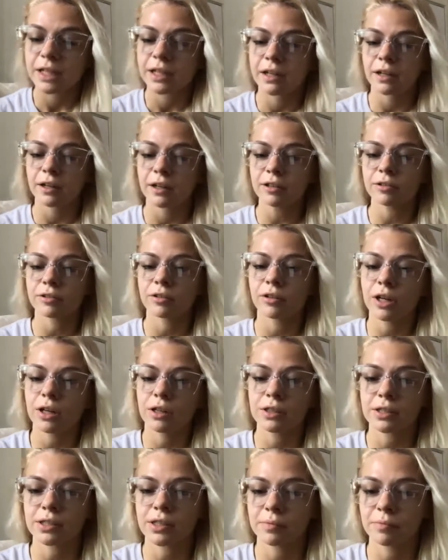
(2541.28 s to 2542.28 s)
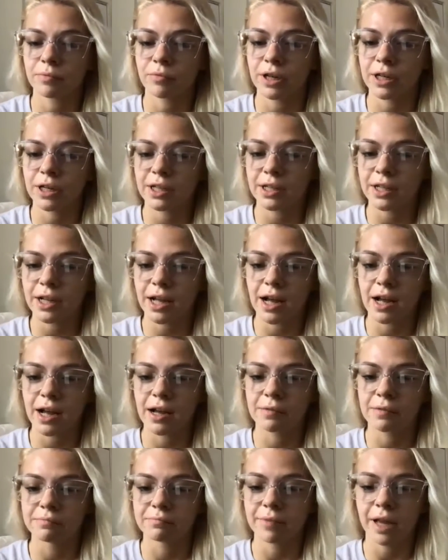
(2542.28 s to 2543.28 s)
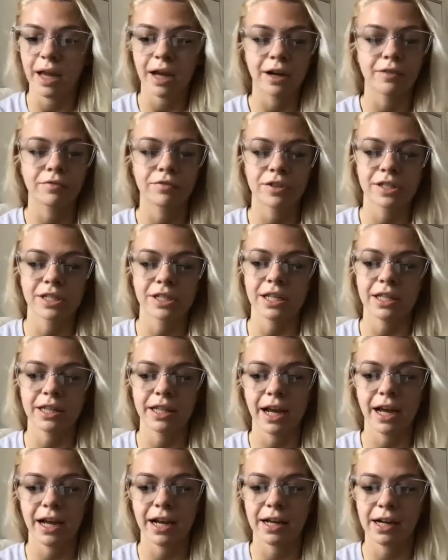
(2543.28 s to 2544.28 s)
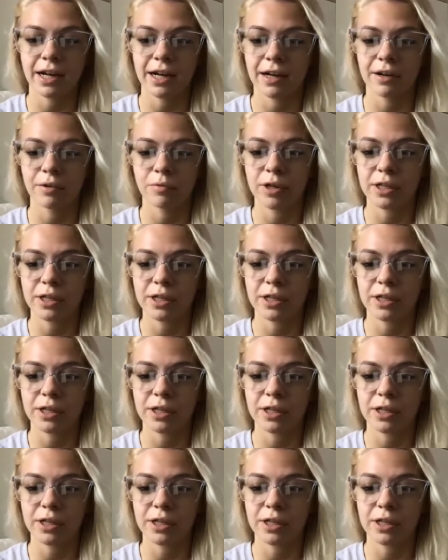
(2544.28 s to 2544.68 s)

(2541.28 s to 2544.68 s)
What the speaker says: Oh, awesome, Will. I don't know if you see that.